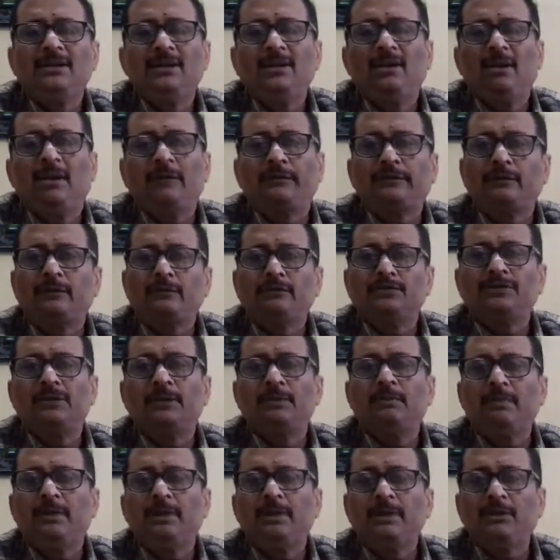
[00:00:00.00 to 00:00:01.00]
of course
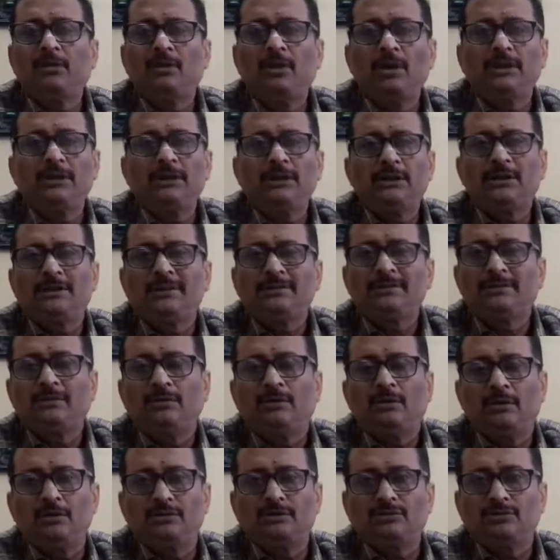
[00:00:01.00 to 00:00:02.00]
simple goiter
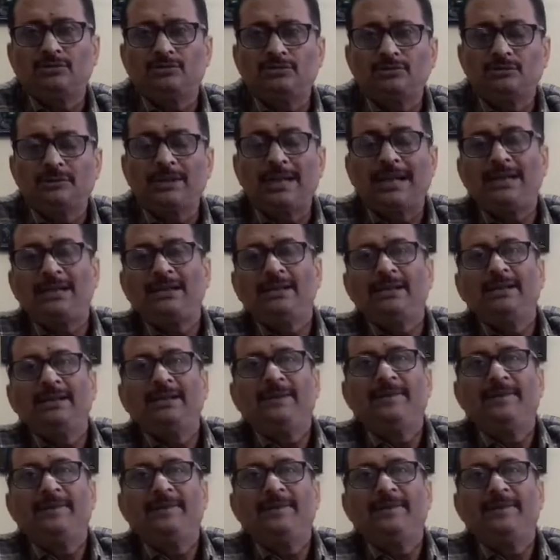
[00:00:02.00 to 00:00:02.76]
also. So that